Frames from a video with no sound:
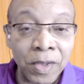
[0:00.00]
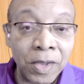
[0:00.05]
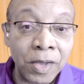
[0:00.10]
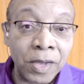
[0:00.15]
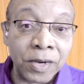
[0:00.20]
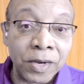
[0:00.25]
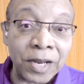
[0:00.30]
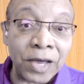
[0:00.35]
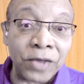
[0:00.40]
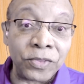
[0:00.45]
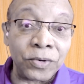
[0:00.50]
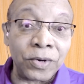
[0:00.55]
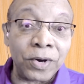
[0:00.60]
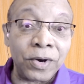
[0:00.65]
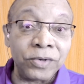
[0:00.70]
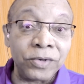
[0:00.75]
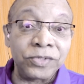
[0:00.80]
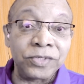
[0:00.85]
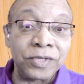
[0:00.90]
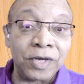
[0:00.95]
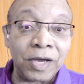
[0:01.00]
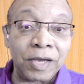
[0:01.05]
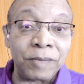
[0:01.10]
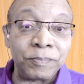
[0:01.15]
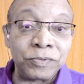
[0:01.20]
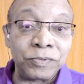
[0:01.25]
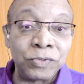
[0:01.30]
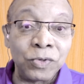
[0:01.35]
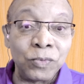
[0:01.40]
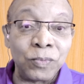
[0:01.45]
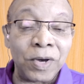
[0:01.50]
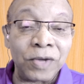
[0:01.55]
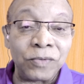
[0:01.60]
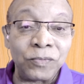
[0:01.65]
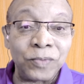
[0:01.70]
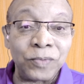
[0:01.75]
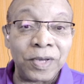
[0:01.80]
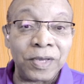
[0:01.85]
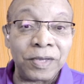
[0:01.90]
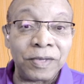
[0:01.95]
Now, there are types who
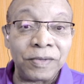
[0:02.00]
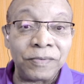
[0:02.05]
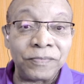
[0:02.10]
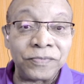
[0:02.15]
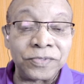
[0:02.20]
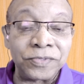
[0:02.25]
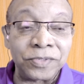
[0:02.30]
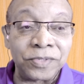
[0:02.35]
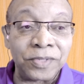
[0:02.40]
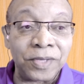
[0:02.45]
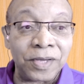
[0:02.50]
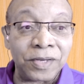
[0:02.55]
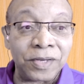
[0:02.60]
want waves that